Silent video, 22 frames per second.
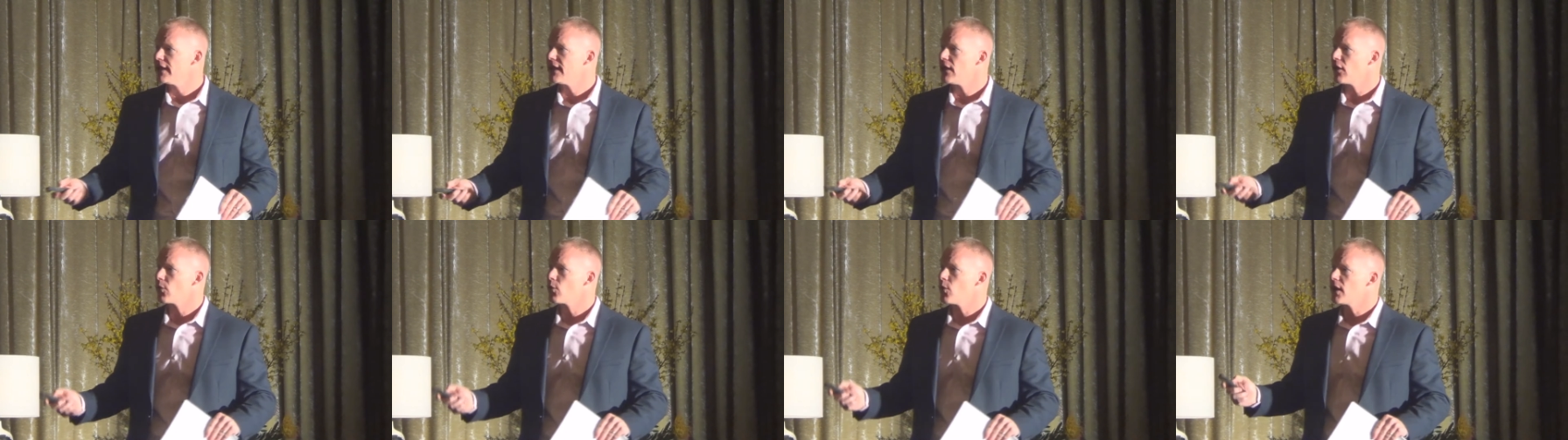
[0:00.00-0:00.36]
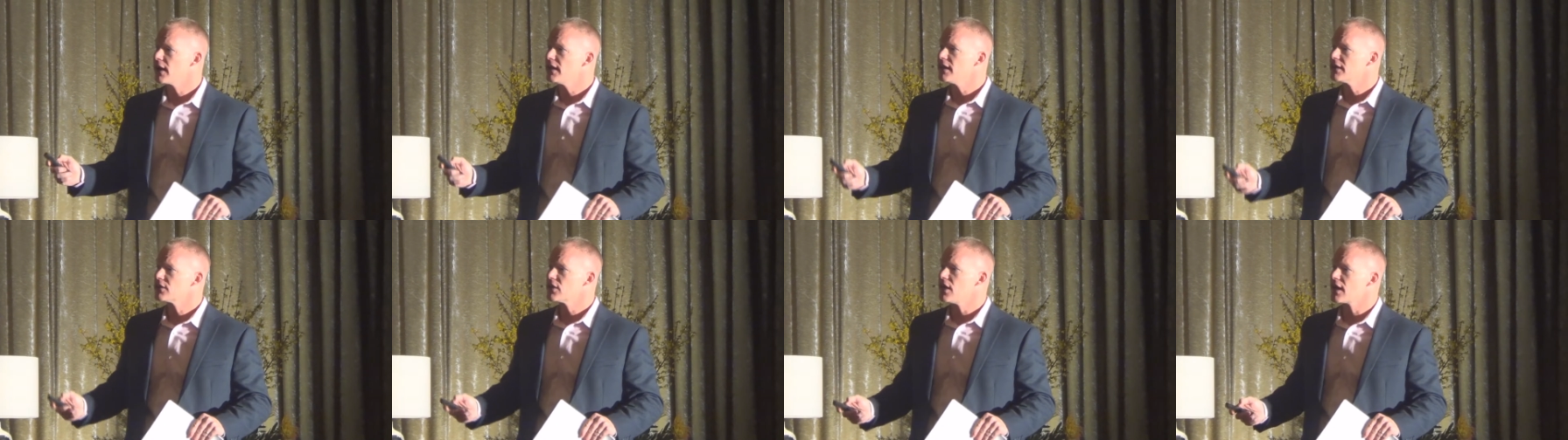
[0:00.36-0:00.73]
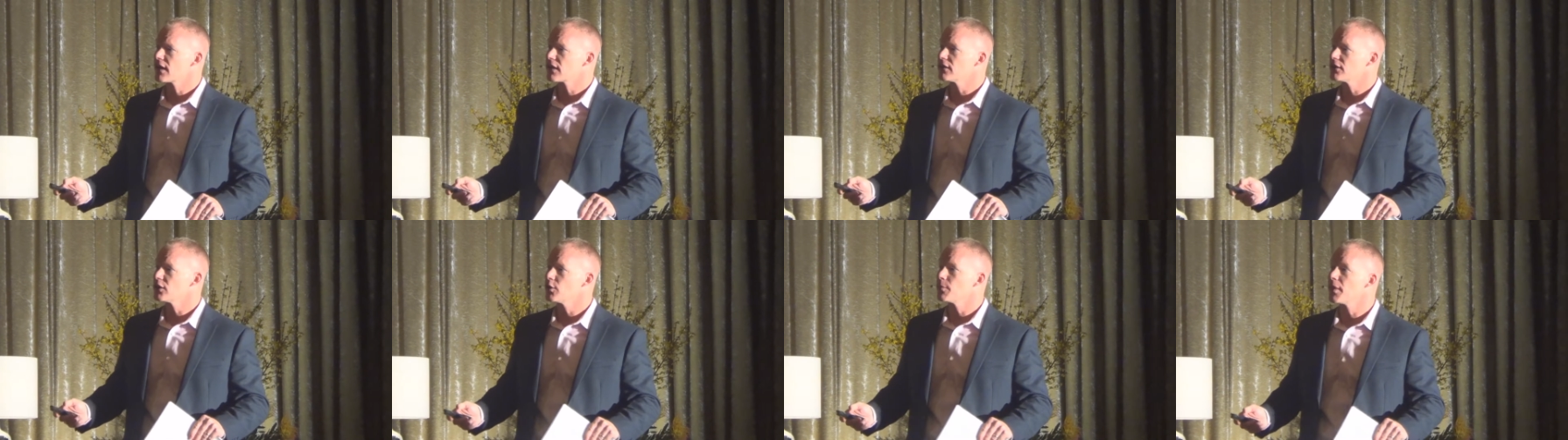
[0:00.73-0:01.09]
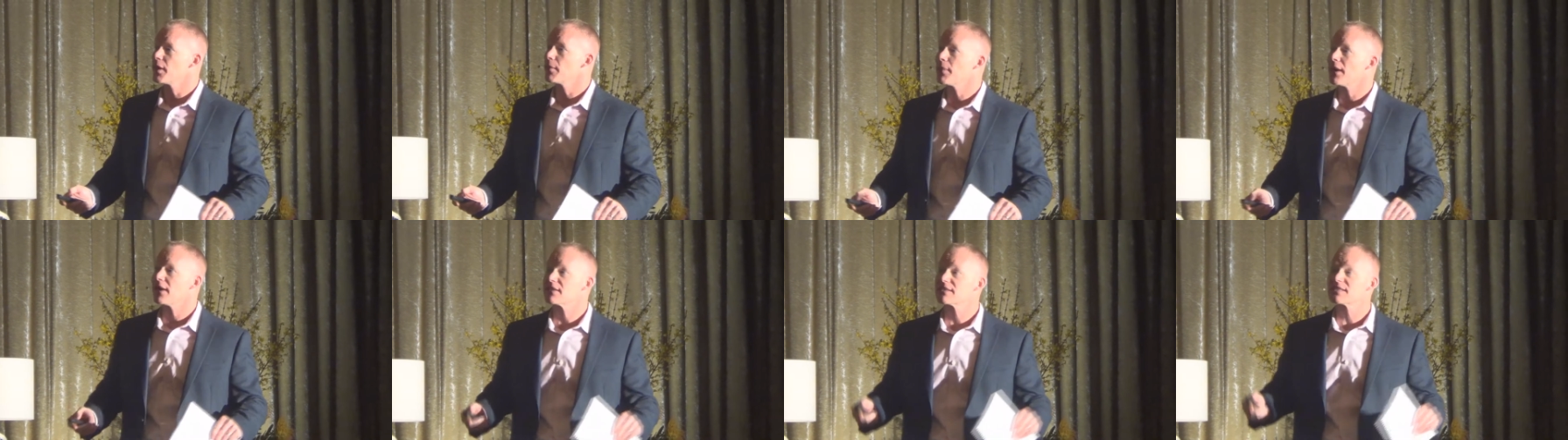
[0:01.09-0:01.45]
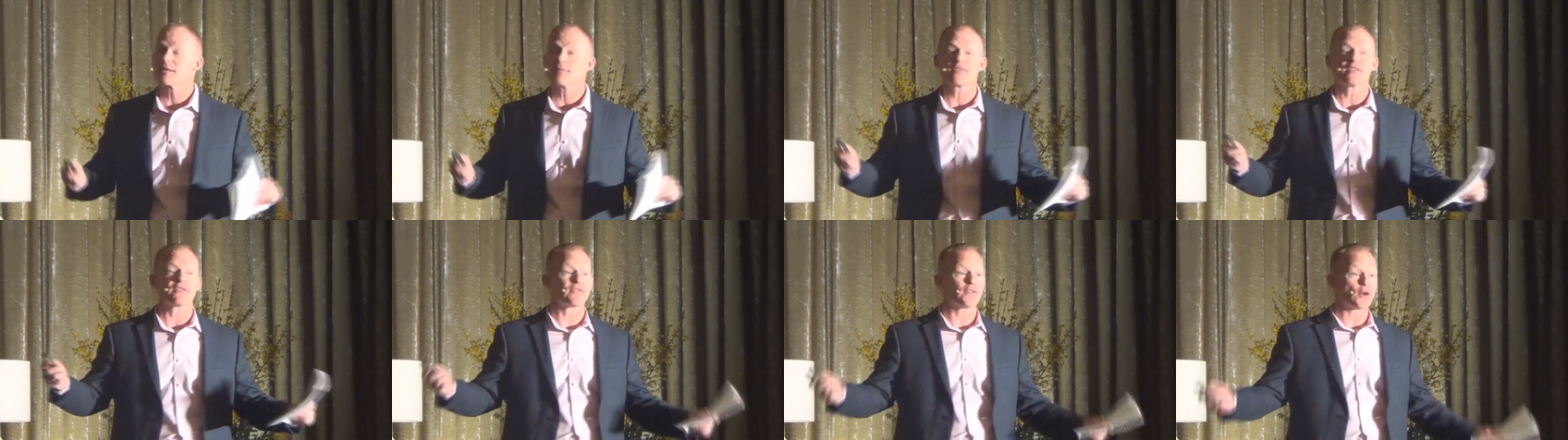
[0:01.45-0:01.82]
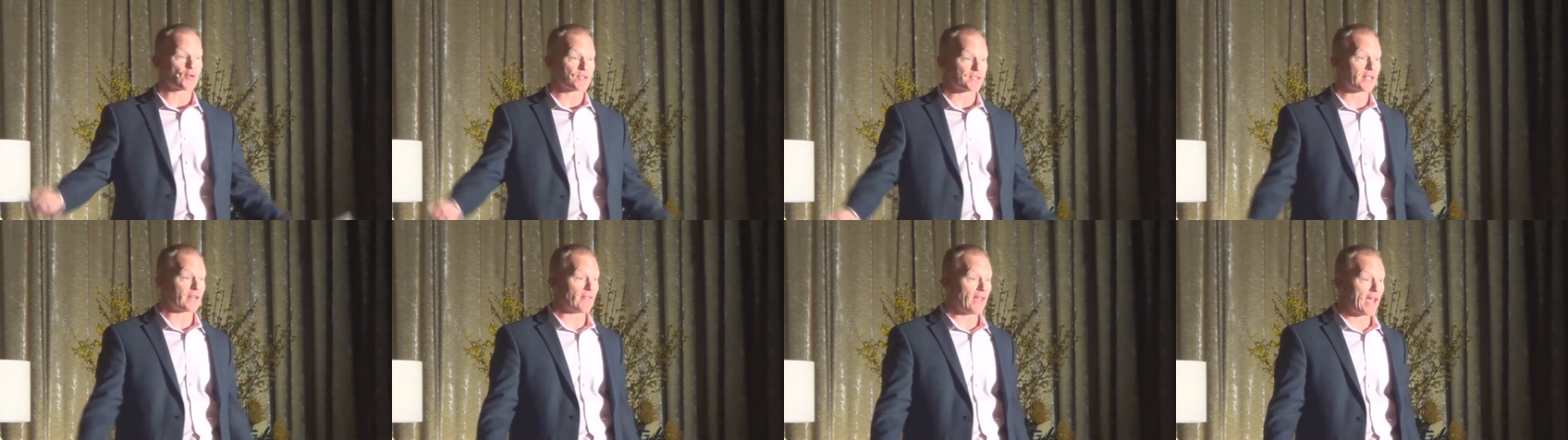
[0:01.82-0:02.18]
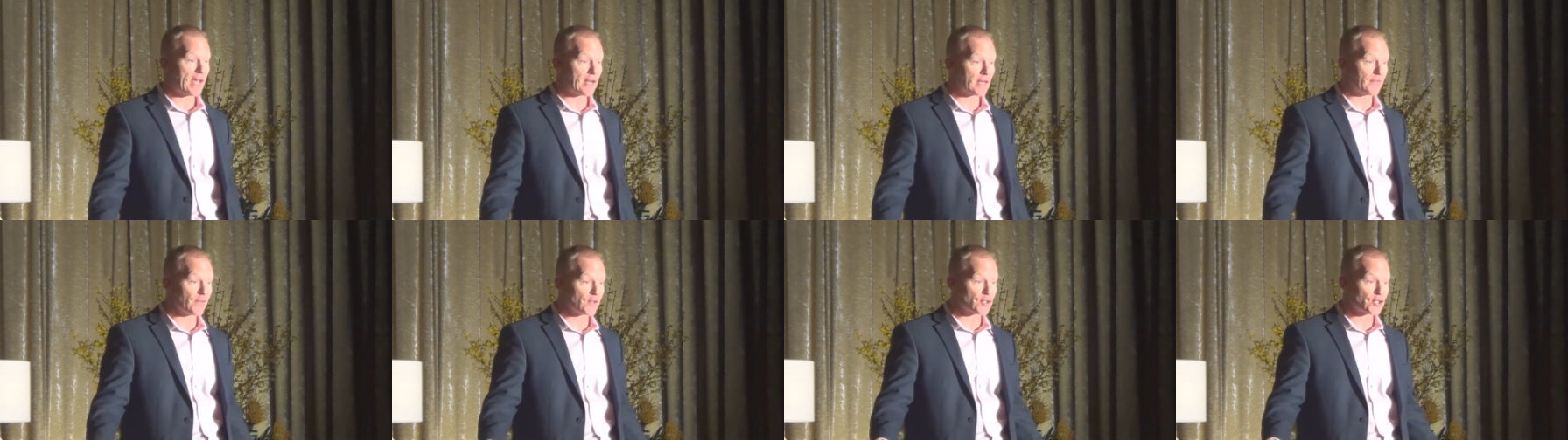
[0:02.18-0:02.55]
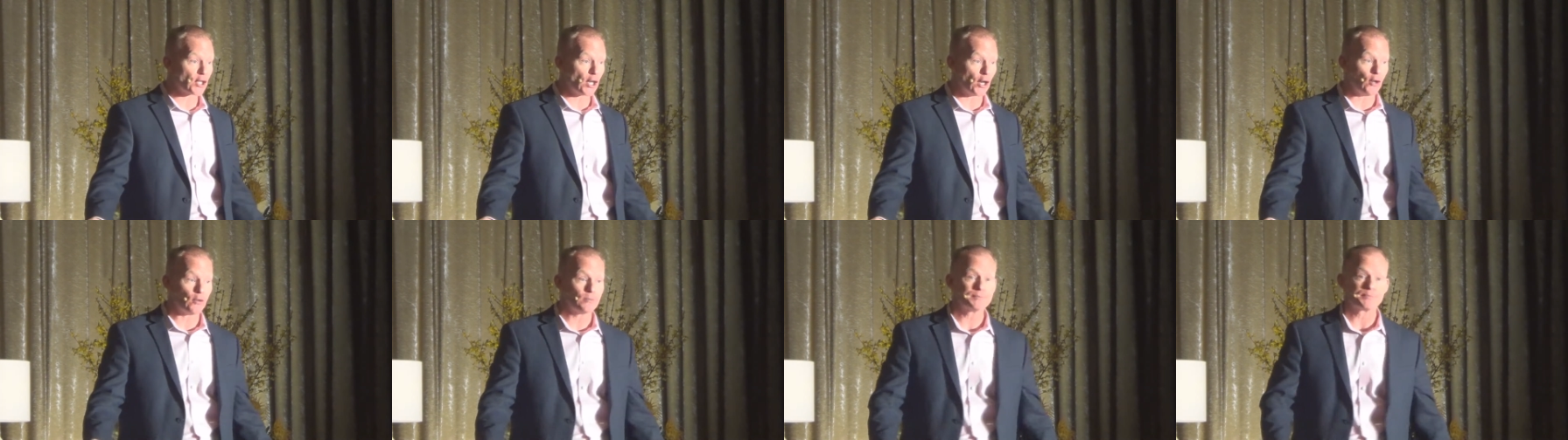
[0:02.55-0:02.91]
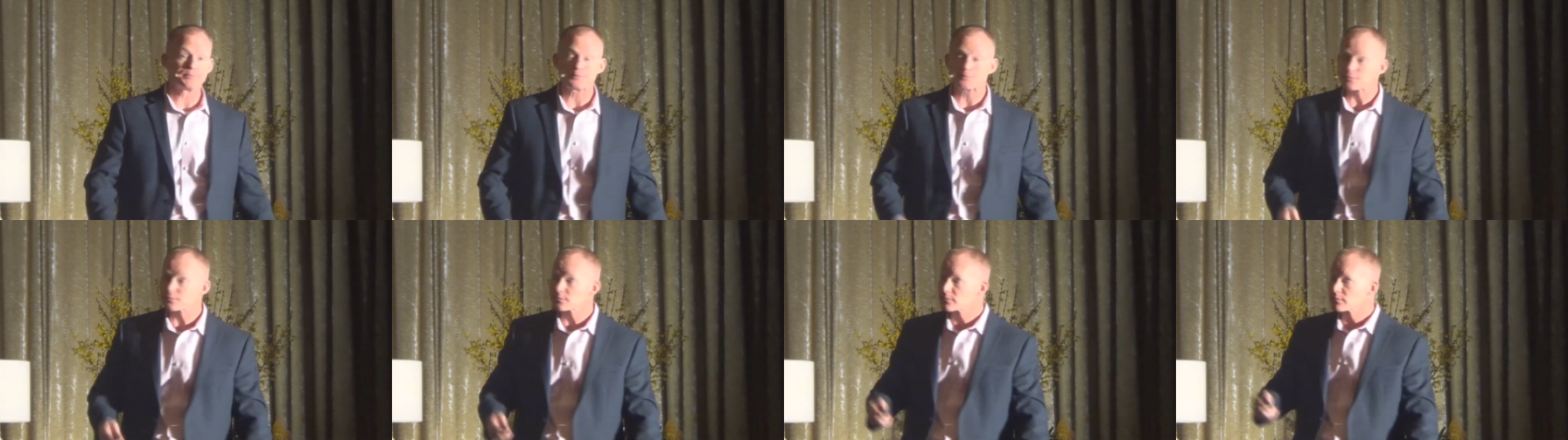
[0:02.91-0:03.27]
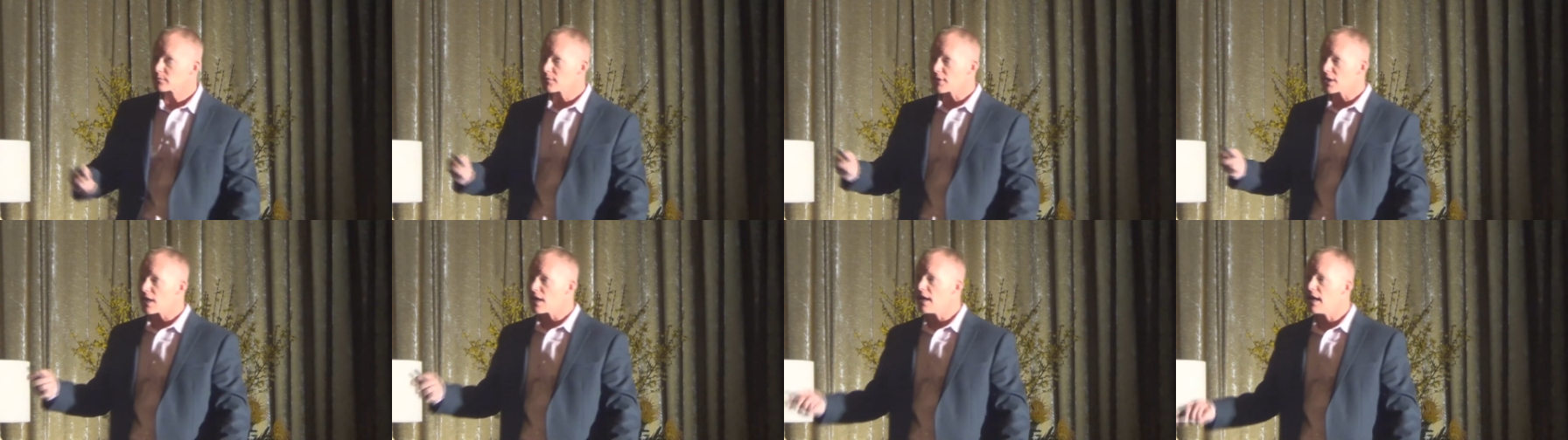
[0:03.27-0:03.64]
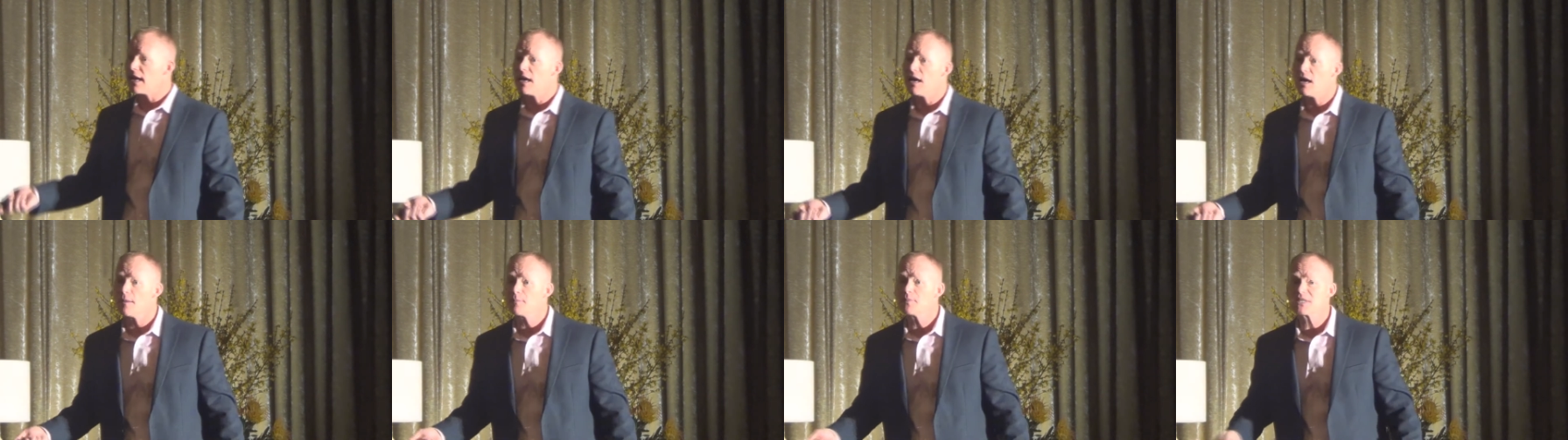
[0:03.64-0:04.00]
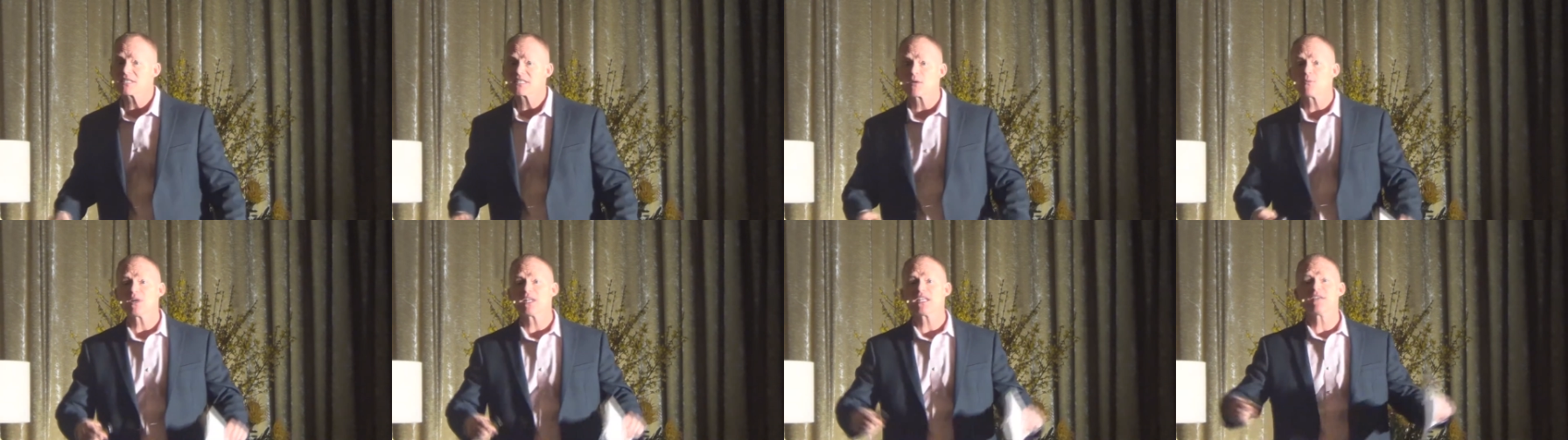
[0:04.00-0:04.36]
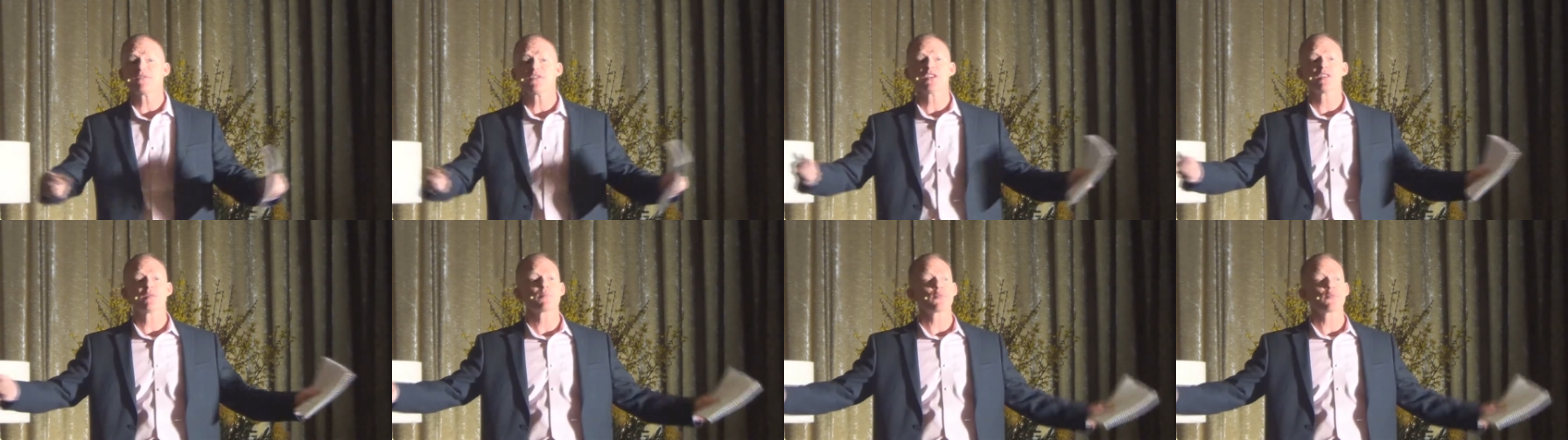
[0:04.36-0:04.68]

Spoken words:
Now, I wanted to talk a little bit about some of the folks that I've had on the show, because I want to give you